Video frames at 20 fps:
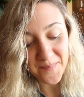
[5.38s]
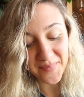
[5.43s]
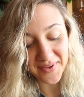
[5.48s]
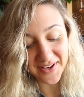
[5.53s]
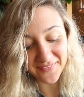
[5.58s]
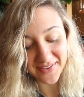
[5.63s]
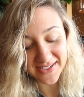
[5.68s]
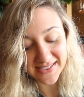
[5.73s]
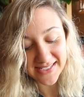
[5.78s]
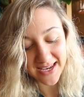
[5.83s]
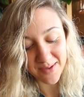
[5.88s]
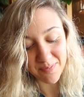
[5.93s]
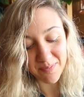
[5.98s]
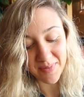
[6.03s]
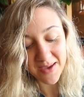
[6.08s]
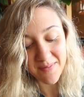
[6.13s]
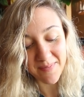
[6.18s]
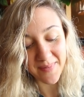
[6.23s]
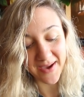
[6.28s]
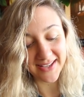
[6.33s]
But if I take
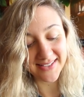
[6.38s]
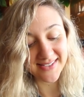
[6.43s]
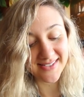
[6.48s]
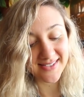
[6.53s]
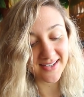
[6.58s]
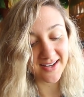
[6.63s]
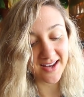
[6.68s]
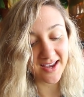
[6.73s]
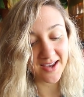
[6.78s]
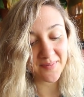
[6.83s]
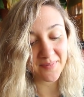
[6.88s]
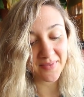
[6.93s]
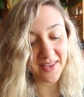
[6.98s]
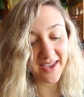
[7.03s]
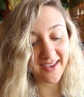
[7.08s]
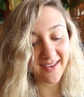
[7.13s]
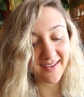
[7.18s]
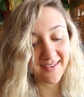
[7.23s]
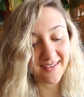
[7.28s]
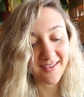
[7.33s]
big bites, then I'm
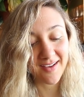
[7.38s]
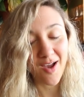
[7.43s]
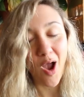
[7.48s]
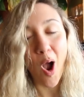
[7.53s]
like...